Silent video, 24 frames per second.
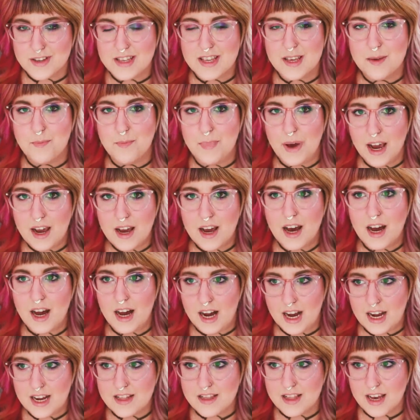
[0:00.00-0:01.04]
The Becca
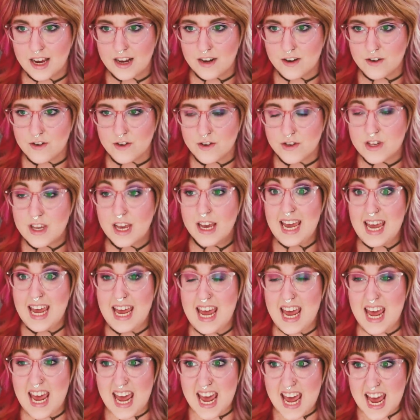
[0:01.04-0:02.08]
highlighters
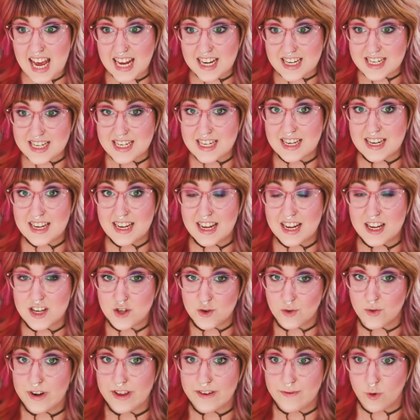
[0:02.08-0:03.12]
hit in
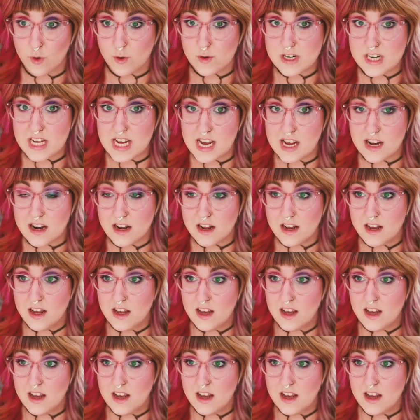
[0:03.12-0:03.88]
twenty fourteen.